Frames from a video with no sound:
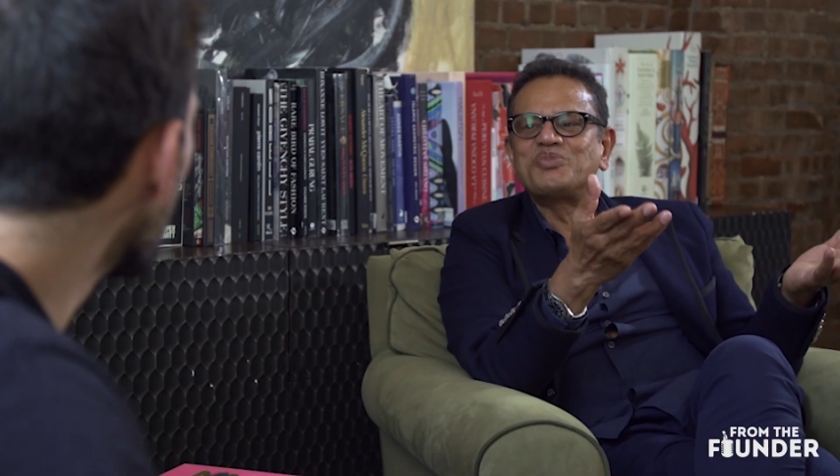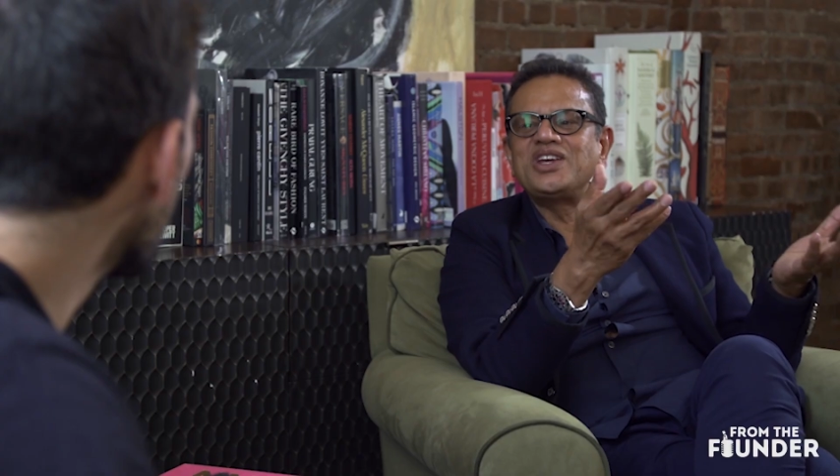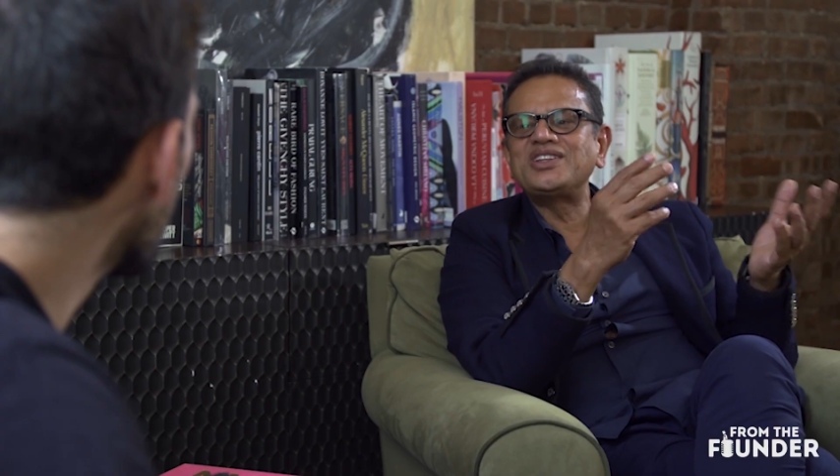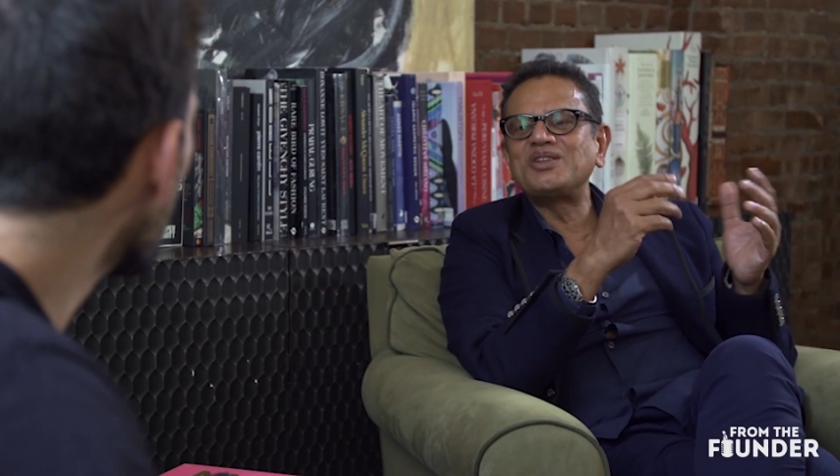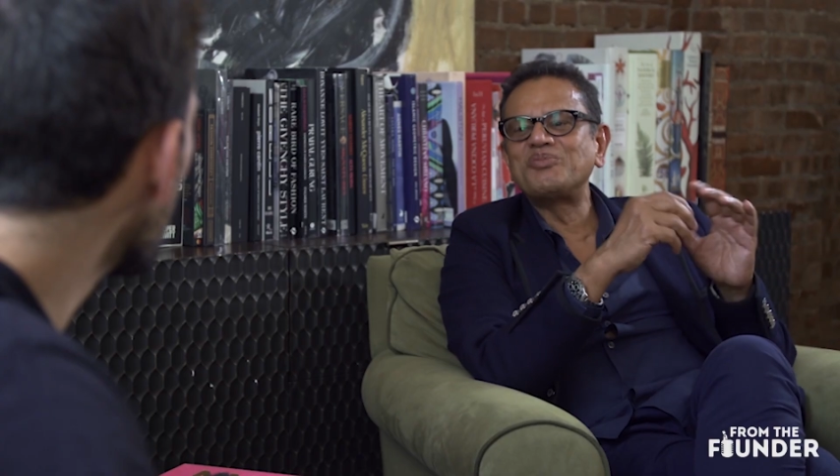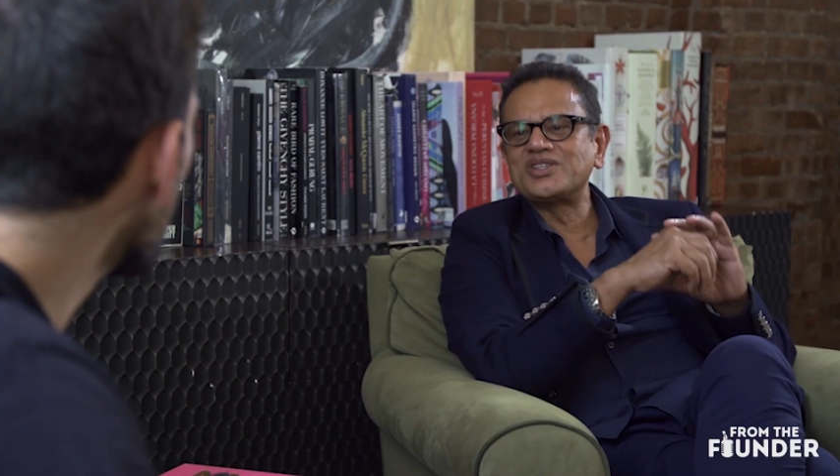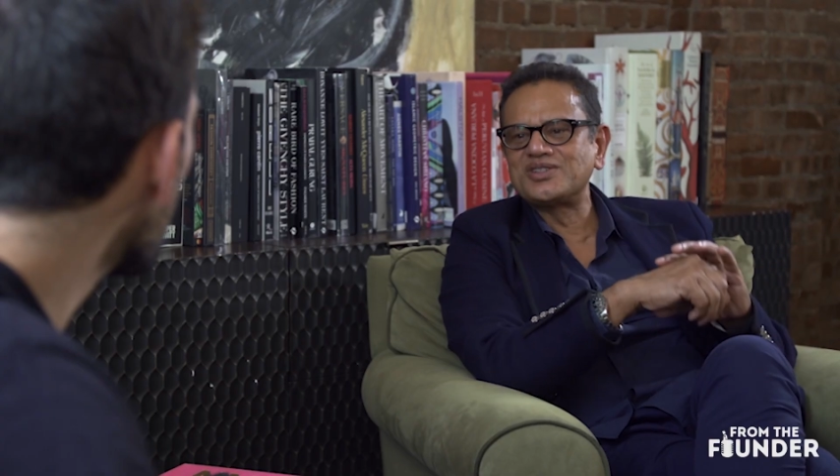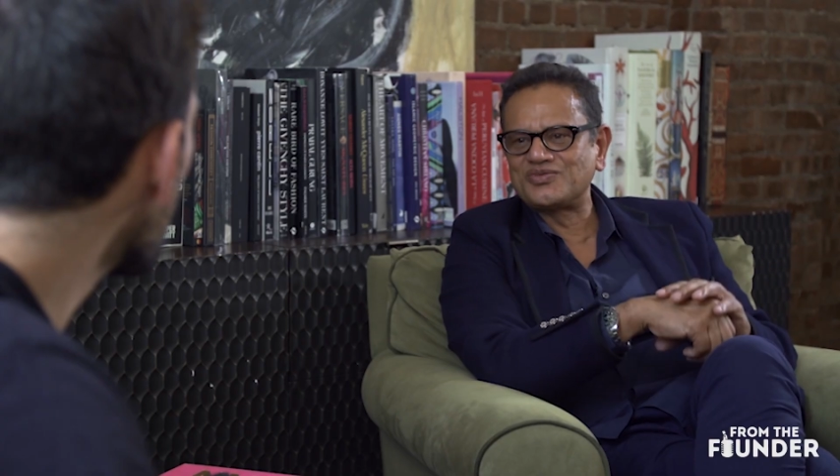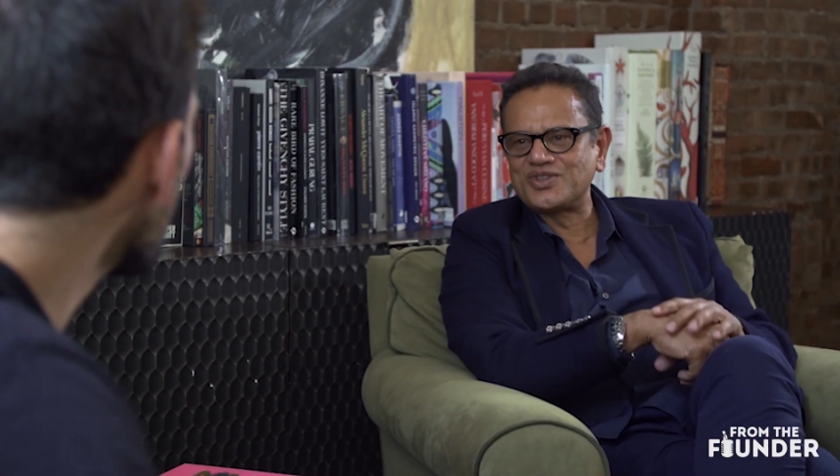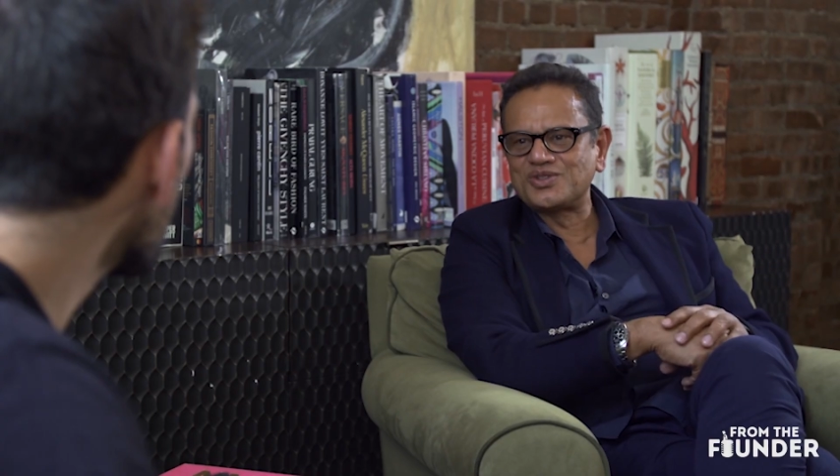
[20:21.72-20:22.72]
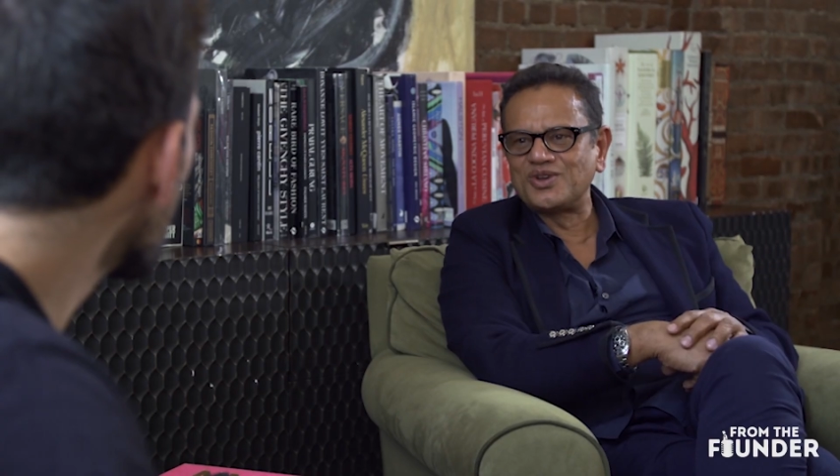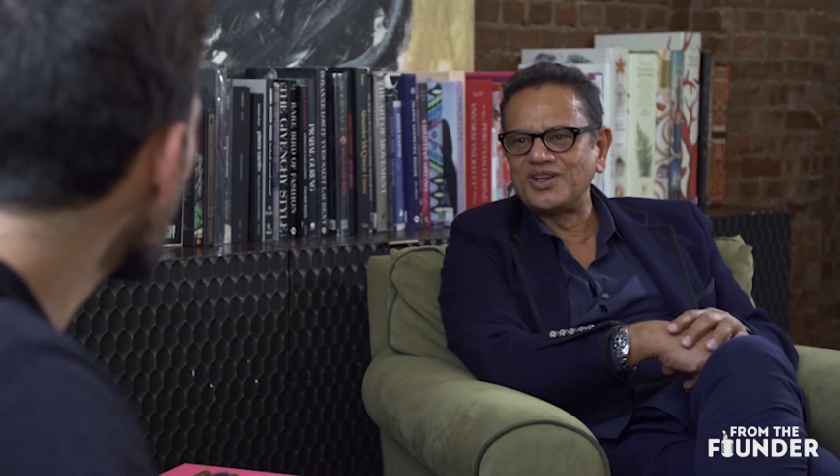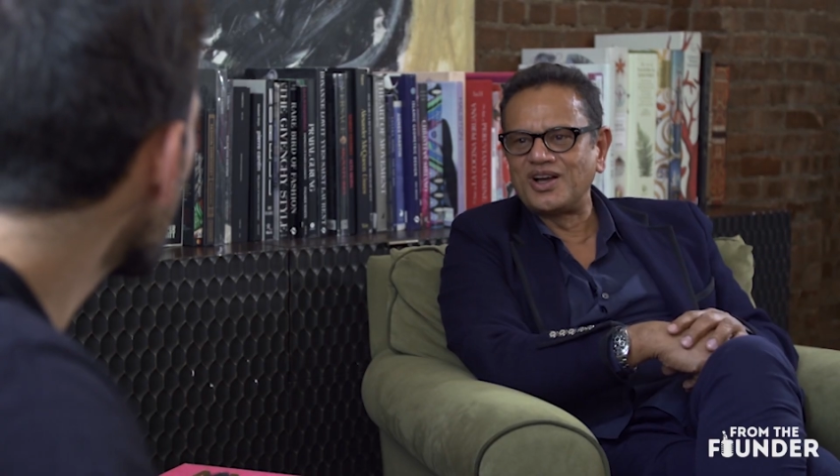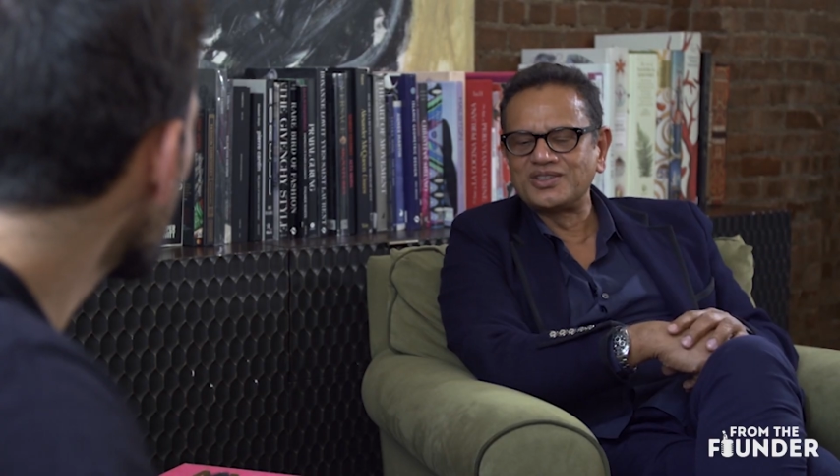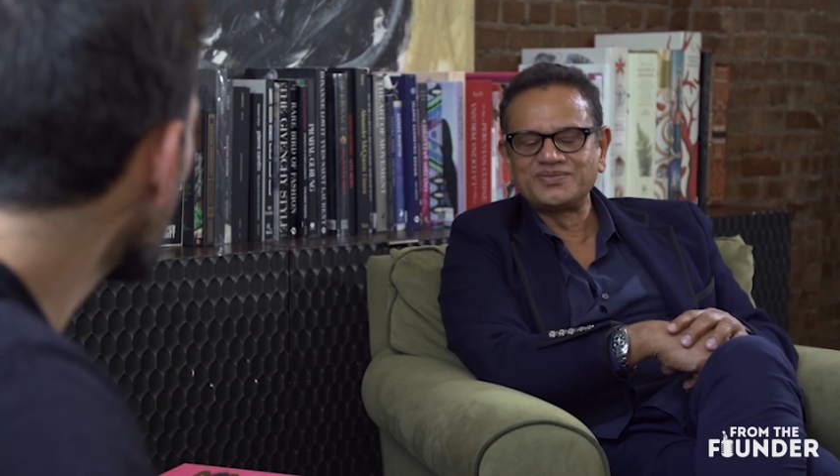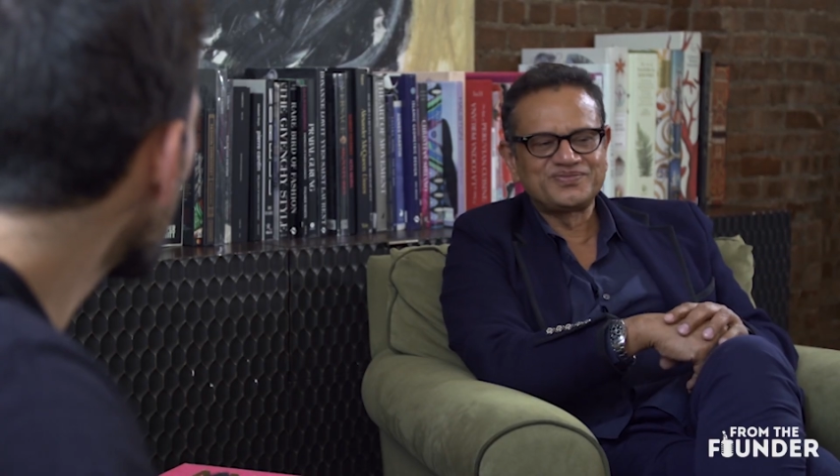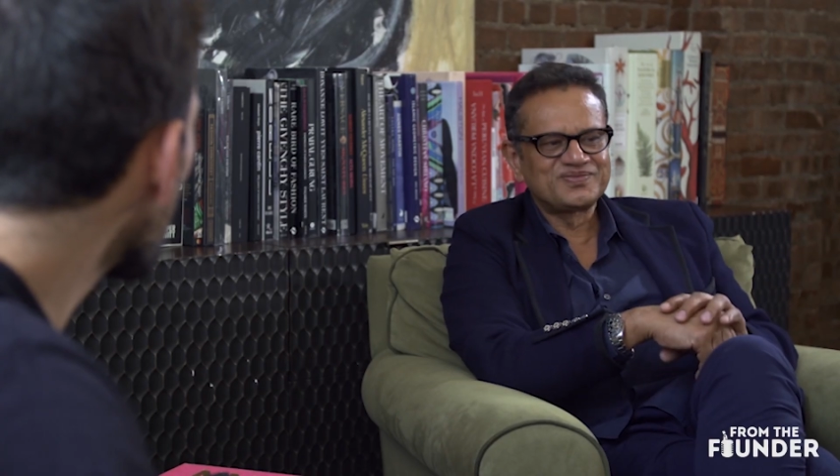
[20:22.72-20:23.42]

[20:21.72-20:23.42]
being in the business for so long,